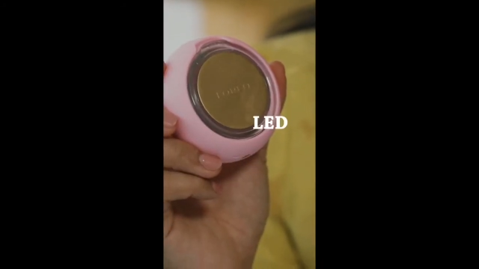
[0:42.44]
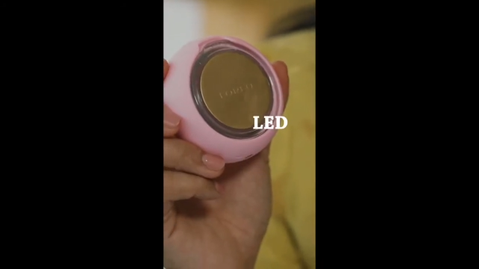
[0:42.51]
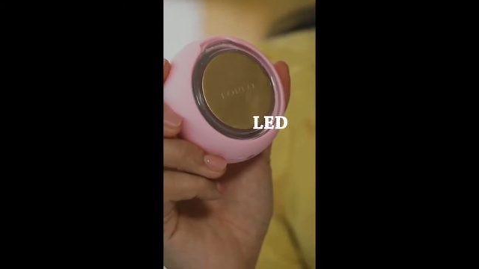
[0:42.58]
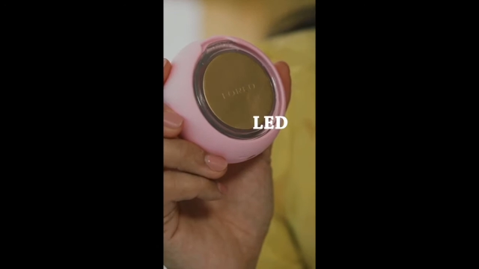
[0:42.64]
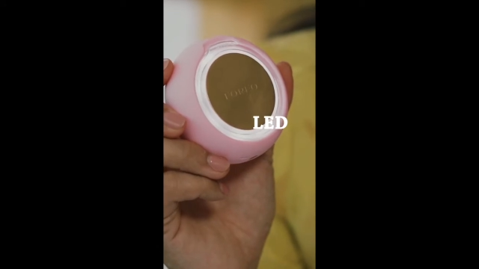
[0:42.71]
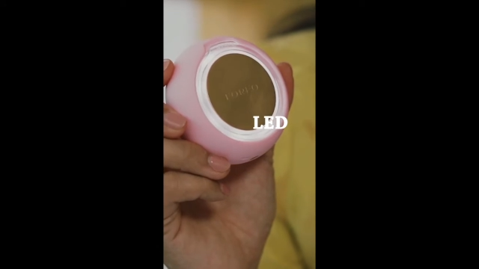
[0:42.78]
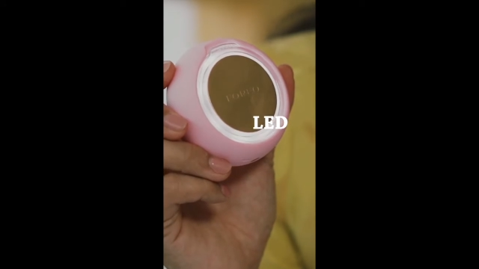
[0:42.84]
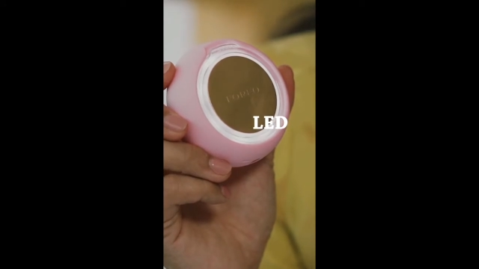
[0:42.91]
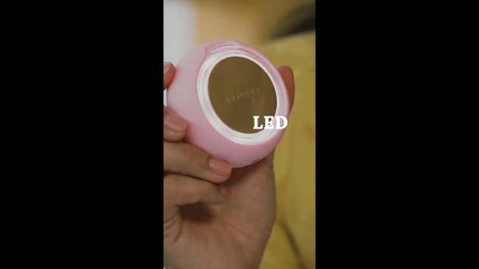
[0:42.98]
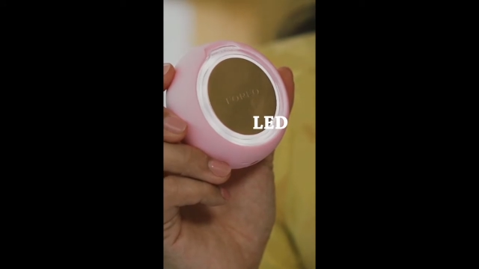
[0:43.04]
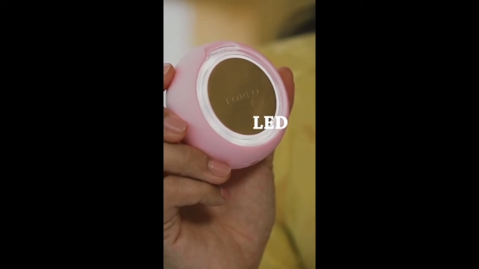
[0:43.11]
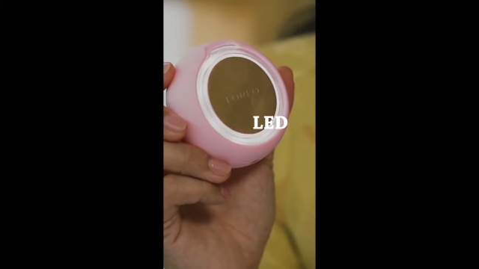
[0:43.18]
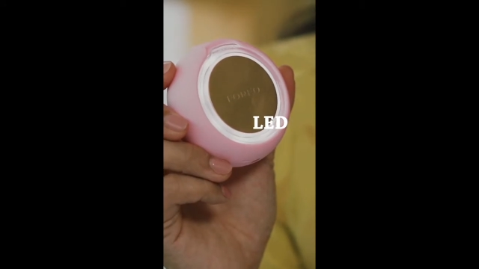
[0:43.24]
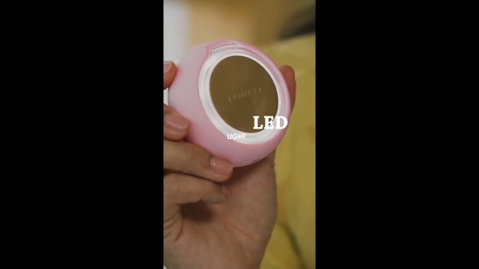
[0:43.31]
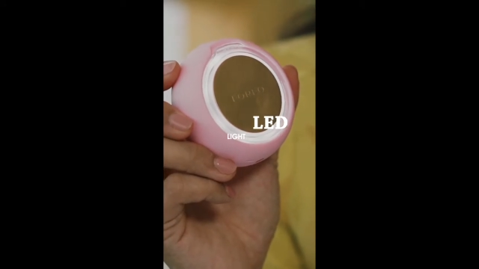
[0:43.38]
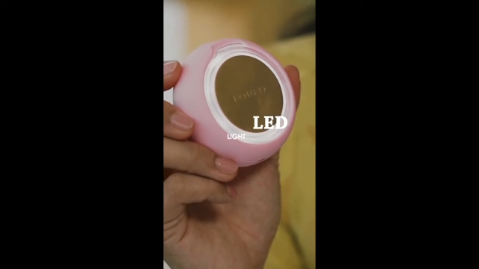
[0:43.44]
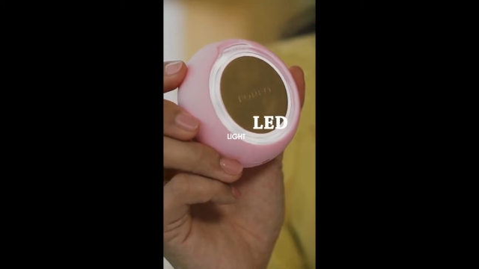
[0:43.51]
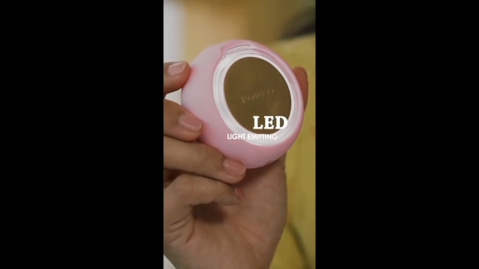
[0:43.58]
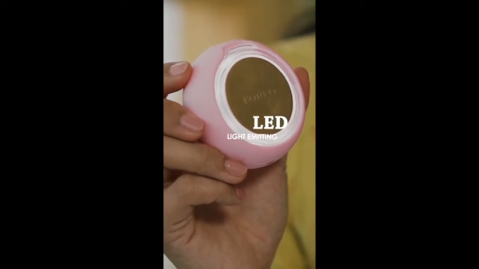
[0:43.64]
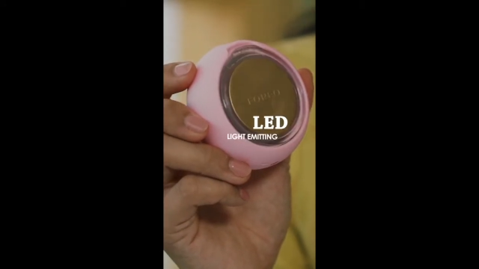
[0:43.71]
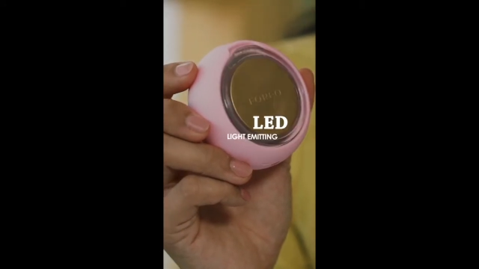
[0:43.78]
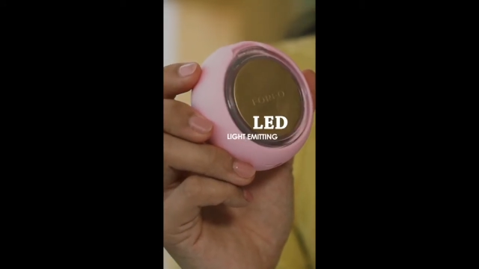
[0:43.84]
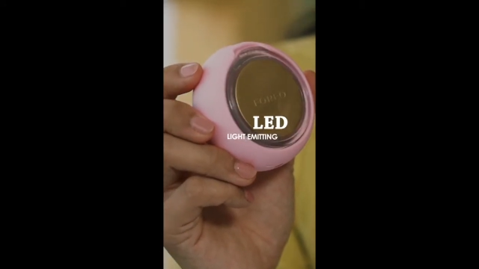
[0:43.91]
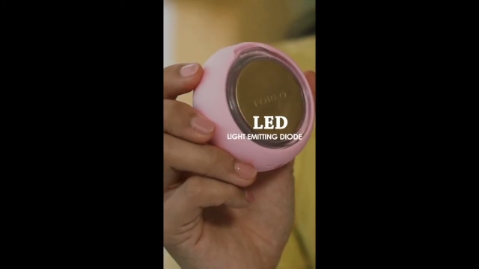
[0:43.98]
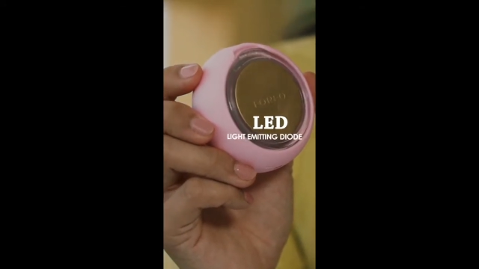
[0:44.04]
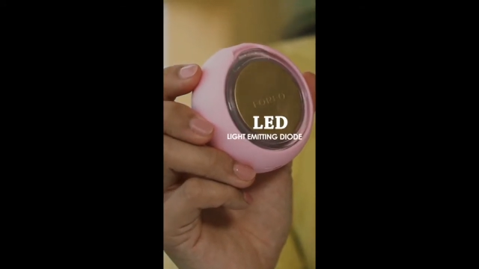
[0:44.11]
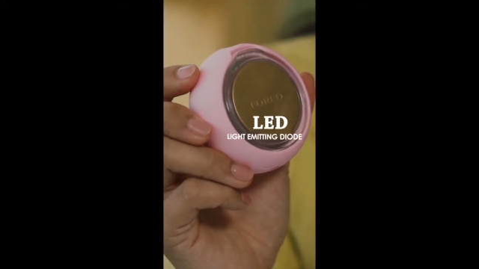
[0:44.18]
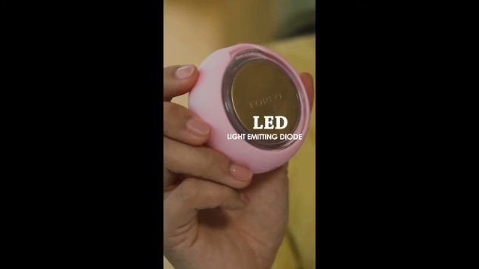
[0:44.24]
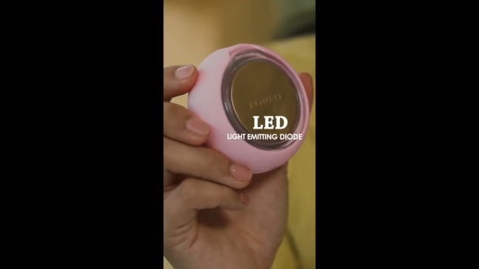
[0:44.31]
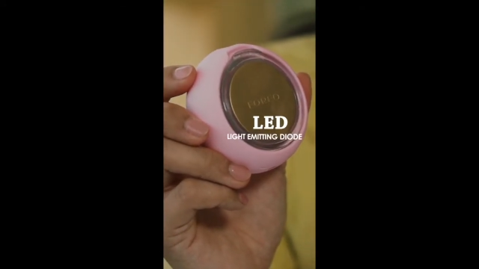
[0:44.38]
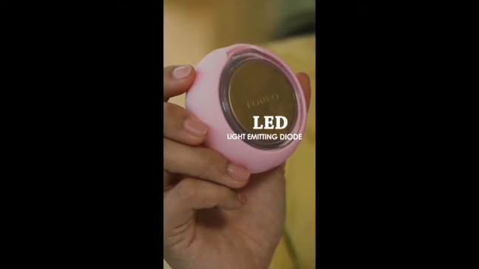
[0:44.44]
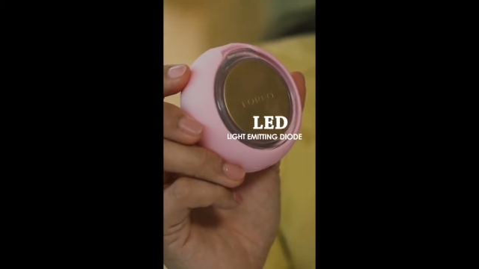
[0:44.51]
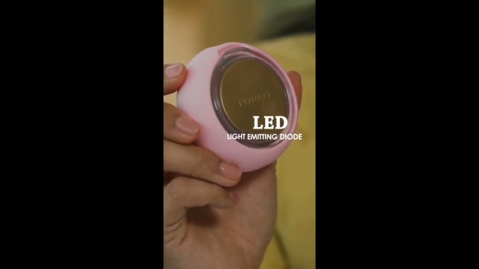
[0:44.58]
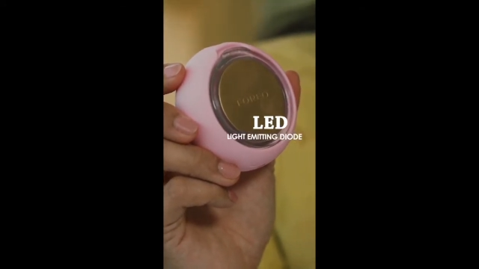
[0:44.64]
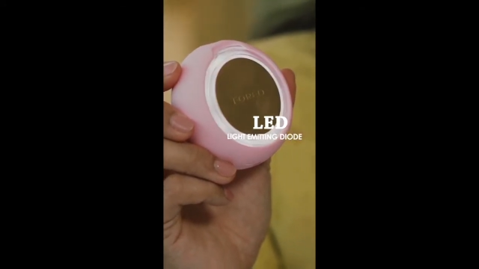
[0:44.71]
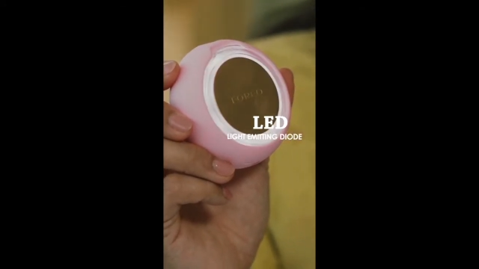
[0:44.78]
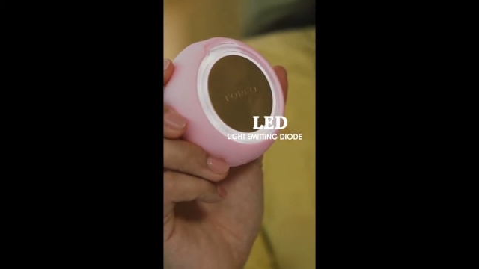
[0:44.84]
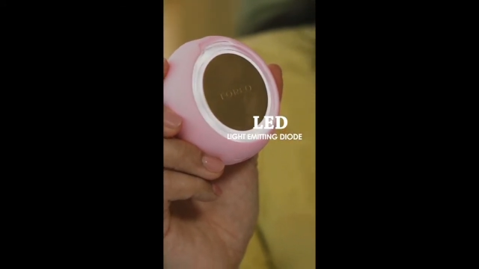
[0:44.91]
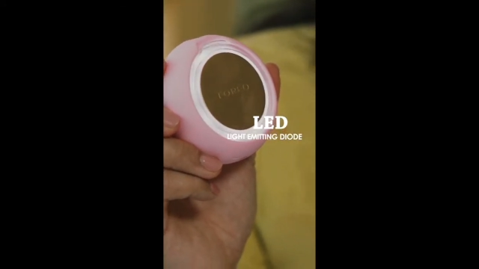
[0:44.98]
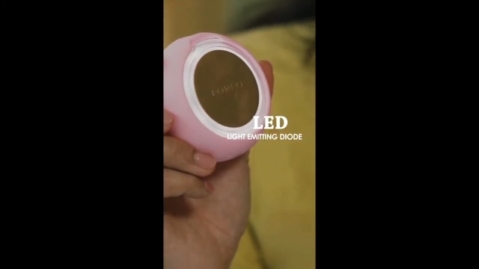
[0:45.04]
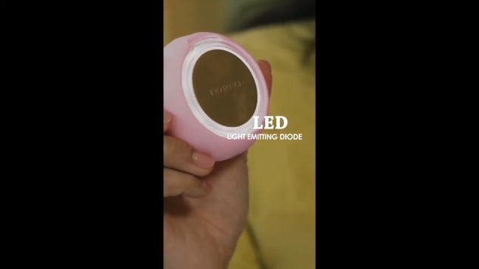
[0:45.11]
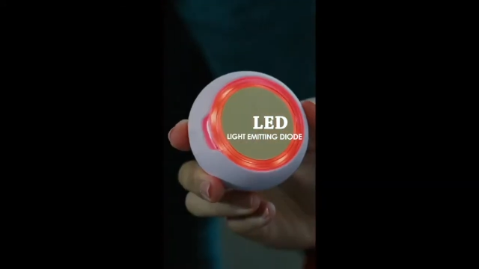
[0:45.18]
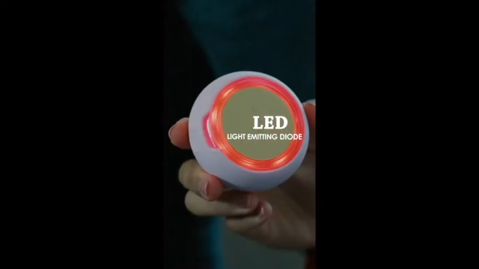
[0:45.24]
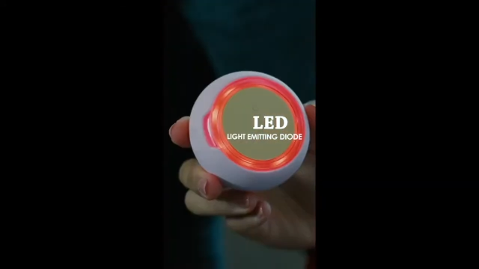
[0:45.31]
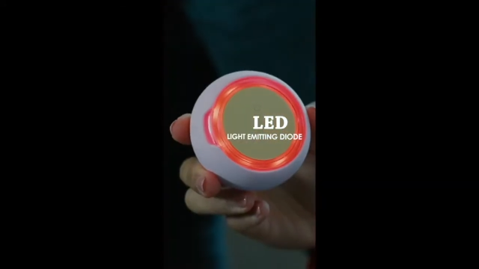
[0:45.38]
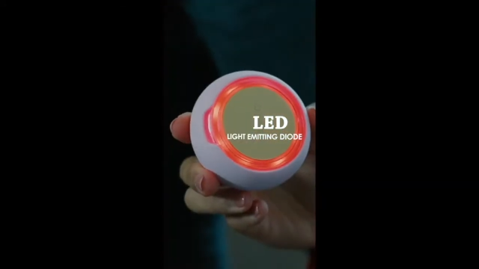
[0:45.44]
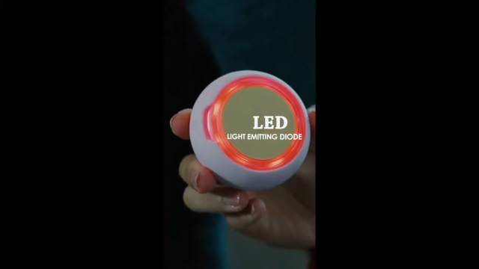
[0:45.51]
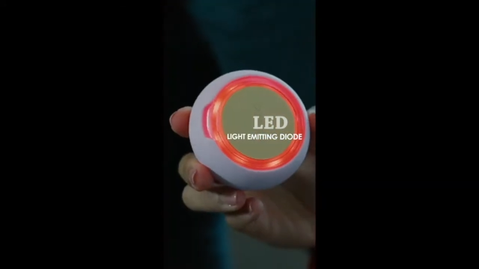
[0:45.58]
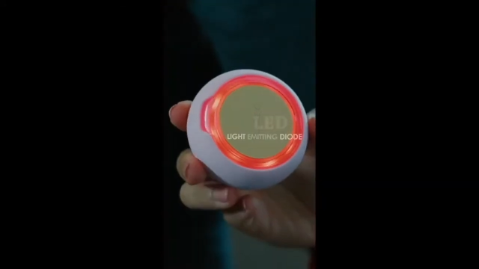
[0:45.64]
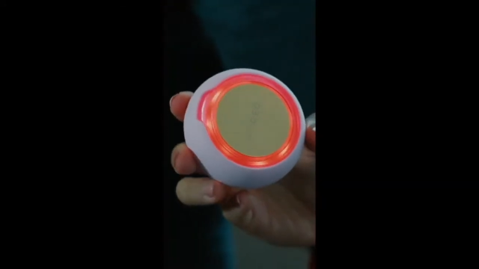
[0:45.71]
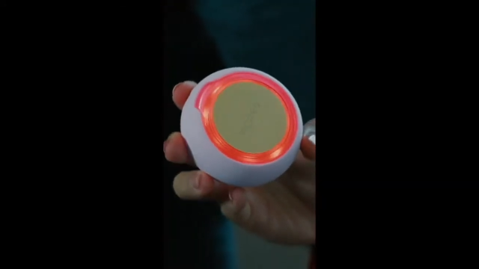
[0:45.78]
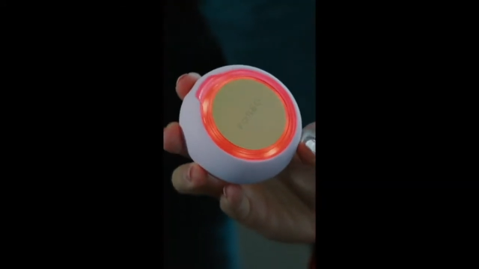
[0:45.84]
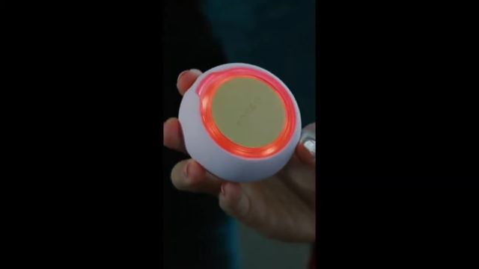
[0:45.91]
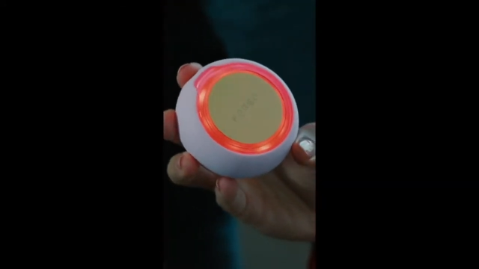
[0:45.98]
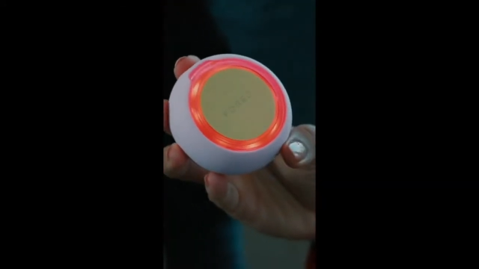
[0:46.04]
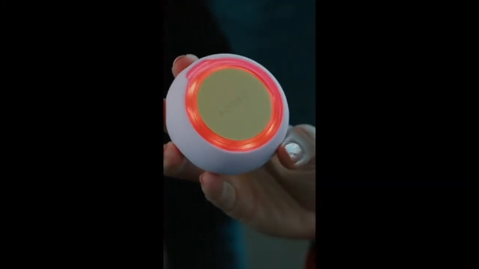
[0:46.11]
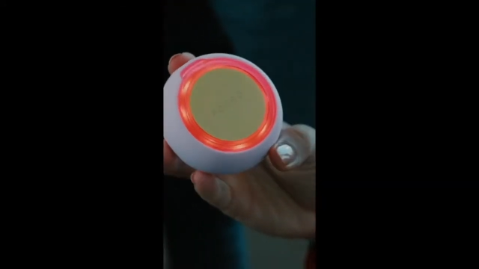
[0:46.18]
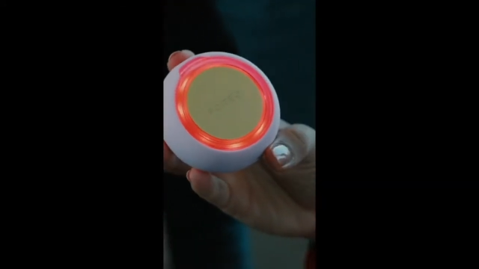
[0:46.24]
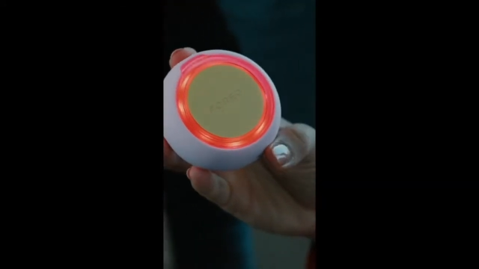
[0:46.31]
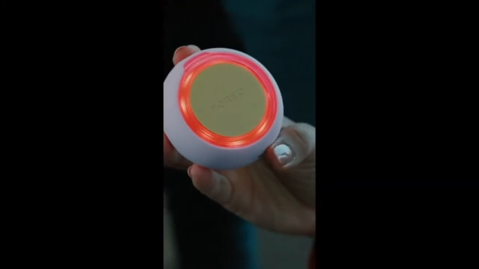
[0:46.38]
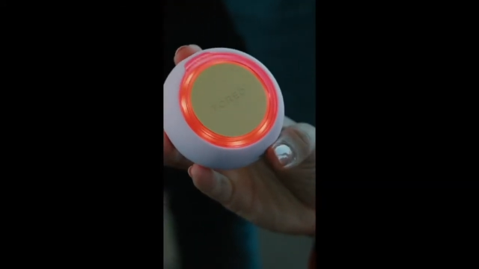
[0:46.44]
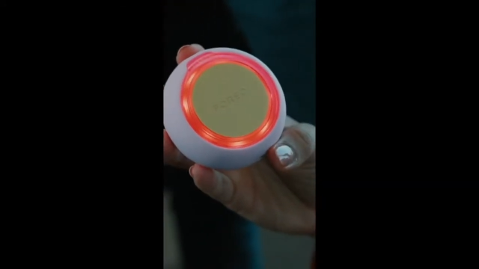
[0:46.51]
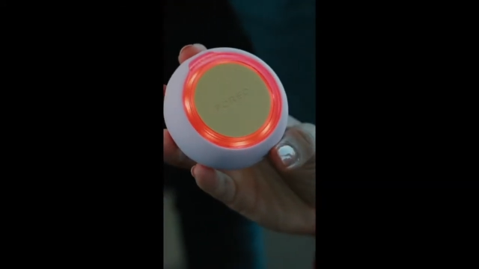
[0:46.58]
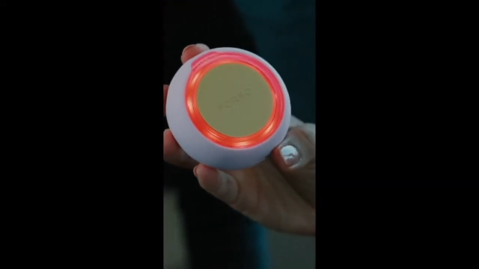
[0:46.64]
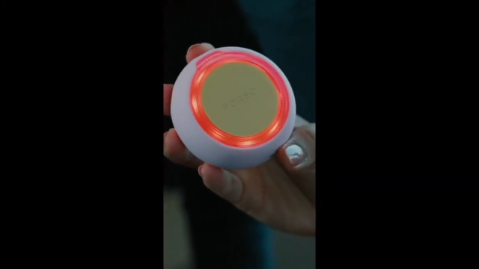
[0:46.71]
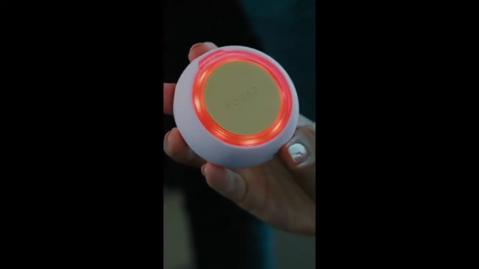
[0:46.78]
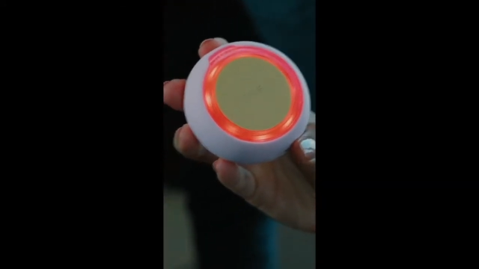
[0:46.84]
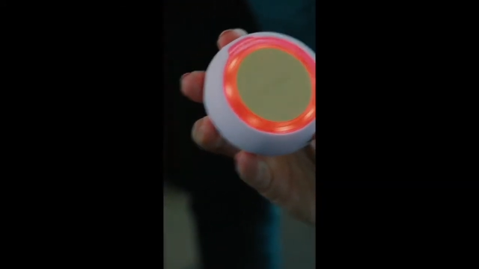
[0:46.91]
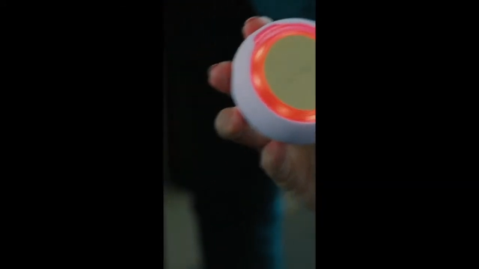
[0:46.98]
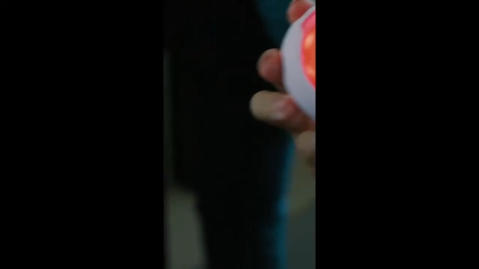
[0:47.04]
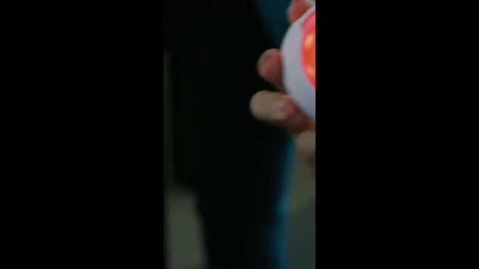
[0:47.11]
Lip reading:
Nobody's mouth can be seen.